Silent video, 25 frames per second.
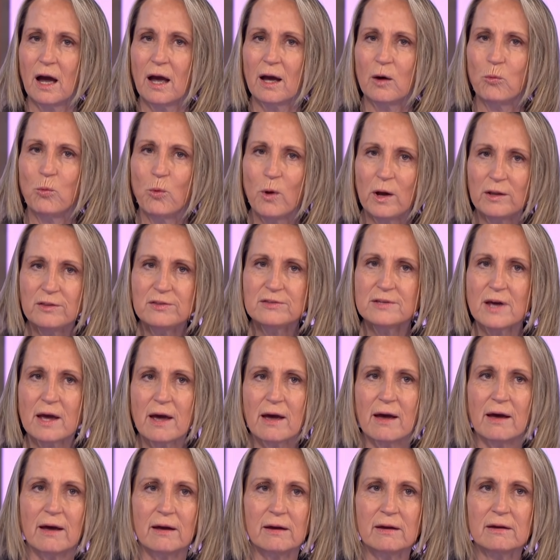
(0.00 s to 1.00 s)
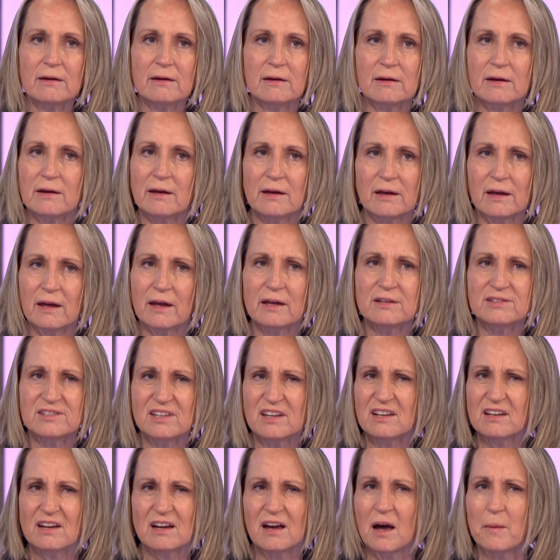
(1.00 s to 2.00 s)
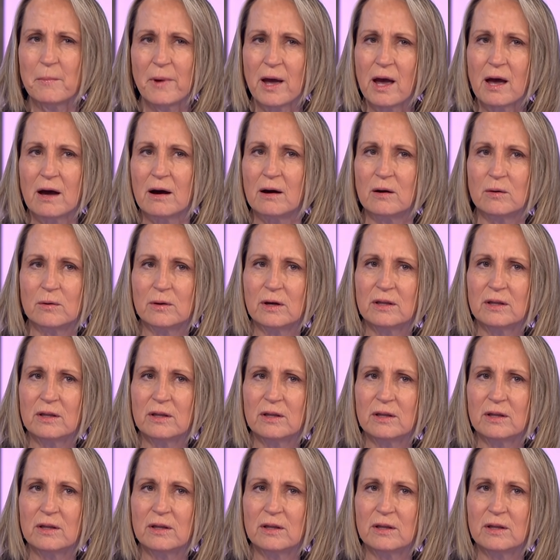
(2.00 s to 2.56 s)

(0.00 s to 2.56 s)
one day it's going to come out